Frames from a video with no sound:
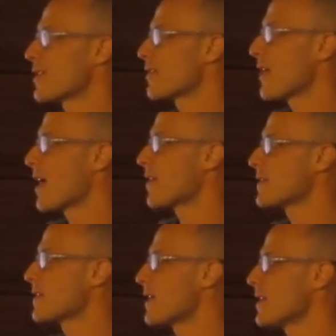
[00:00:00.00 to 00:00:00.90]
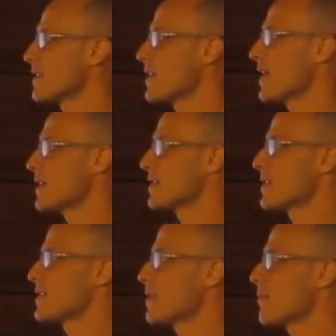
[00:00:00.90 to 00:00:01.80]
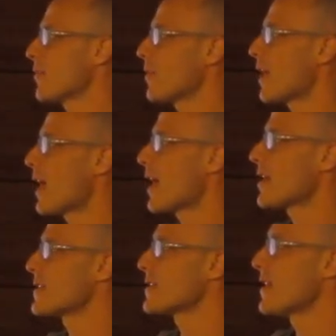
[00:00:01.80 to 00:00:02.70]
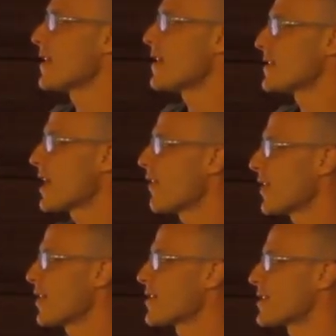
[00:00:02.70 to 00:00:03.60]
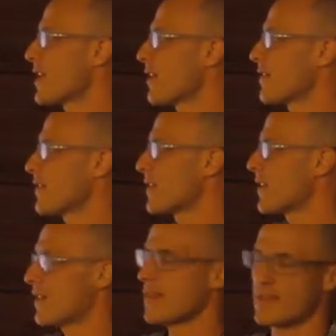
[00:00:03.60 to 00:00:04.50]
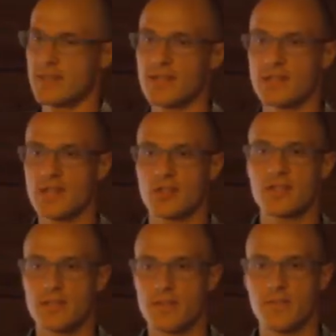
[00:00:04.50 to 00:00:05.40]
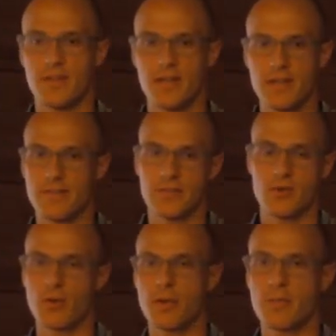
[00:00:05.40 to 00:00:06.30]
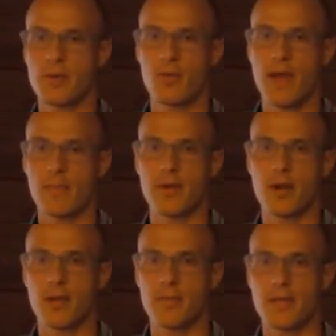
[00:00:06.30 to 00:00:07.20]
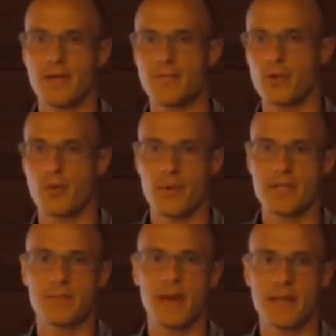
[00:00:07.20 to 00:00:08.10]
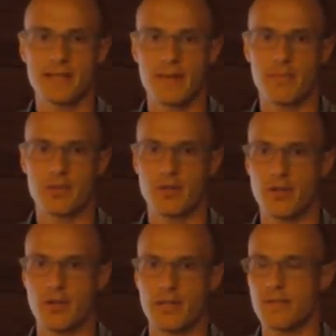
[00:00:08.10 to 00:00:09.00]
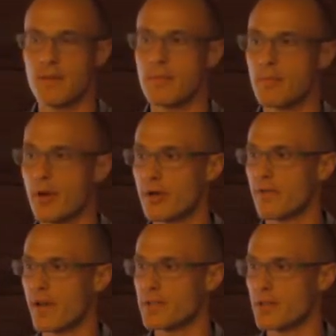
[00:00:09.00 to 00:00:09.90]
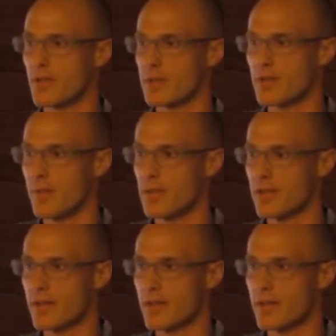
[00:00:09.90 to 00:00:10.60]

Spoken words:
have found is that it's as simple as telling yourself that the sensations I'm feeling, so it might be a rapid heartbeat, or raised body temperature, even maybe butterflies in your stomach,